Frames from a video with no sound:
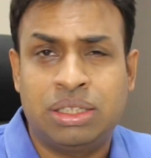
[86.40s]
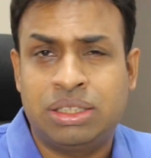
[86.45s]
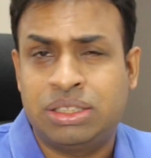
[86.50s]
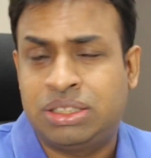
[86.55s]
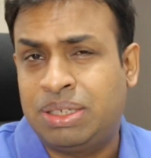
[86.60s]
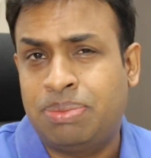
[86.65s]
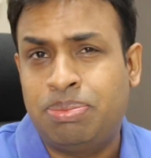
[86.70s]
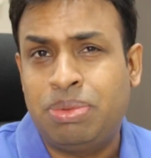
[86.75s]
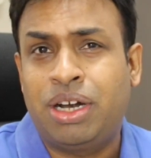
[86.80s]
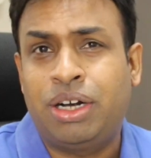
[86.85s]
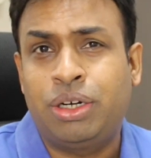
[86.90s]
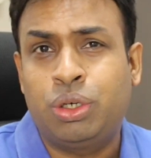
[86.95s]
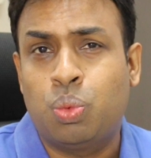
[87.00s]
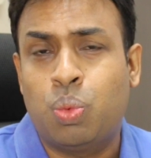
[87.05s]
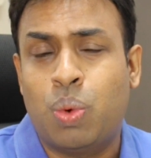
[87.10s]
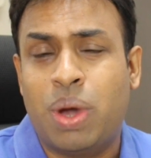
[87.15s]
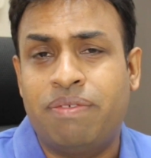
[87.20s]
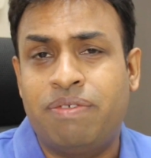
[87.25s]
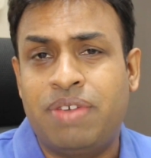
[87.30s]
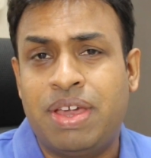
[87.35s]
similar to
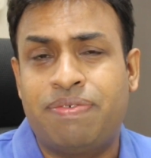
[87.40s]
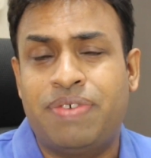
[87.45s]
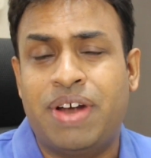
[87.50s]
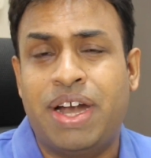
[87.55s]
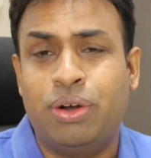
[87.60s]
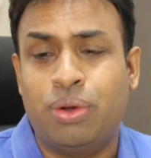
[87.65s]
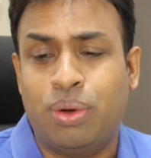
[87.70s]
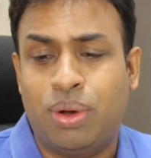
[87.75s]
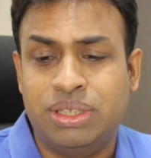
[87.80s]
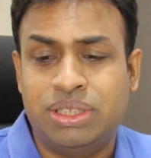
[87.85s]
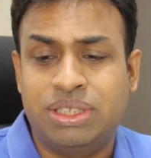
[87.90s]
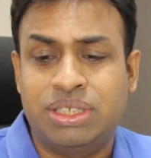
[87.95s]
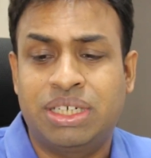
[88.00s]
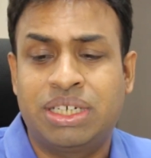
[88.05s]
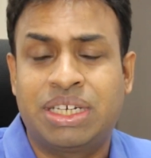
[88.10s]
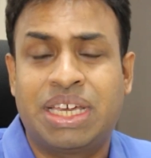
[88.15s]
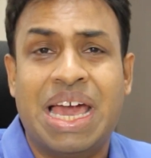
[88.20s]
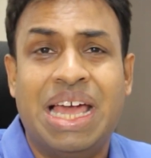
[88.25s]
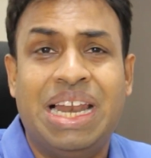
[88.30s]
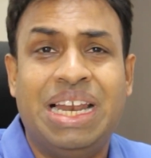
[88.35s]
one we find on the
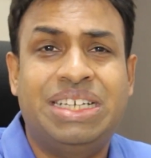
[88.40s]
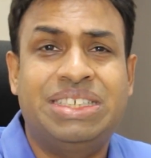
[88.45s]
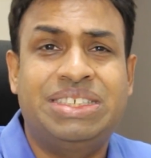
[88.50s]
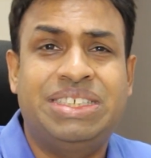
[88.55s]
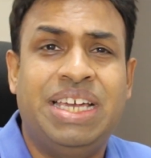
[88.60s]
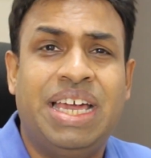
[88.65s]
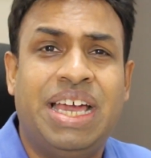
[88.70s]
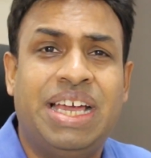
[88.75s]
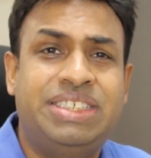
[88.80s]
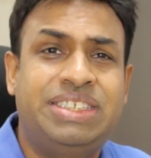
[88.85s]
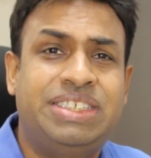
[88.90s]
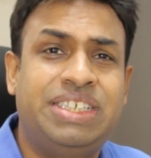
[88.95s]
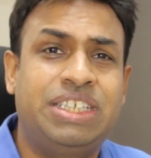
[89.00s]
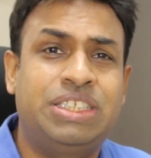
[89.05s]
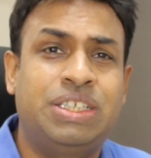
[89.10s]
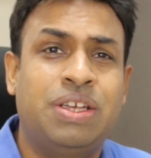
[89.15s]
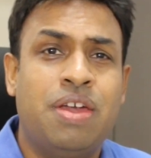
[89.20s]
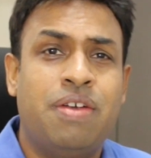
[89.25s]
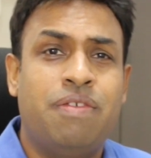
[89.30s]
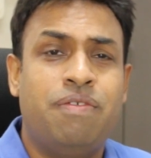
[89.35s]
Galaxy
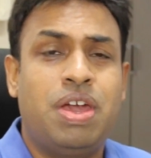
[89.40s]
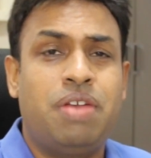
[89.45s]
S6,